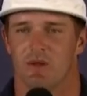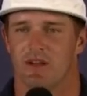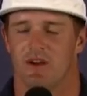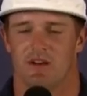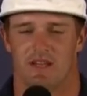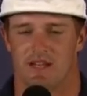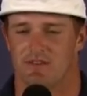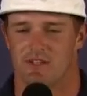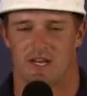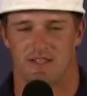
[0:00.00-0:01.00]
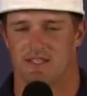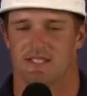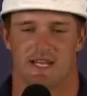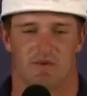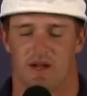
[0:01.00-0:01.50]
really hard to hit every shot the
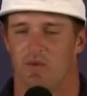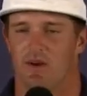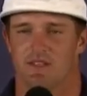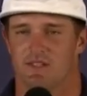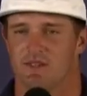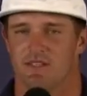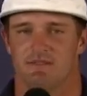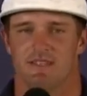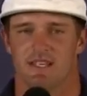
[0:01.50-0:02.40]
exact way I want to, and